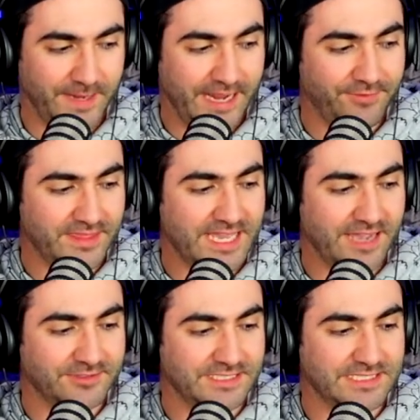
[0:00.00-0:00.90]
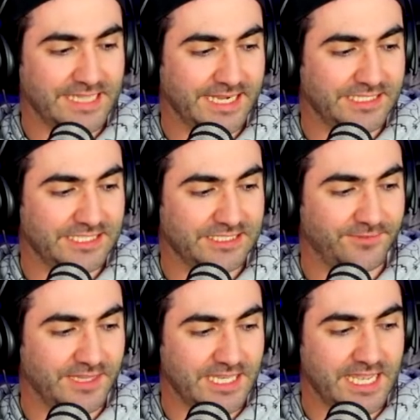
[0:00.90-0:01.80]
But everything else is like just
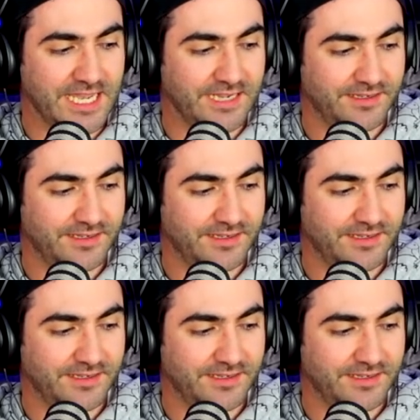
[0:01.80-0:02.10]
for the year.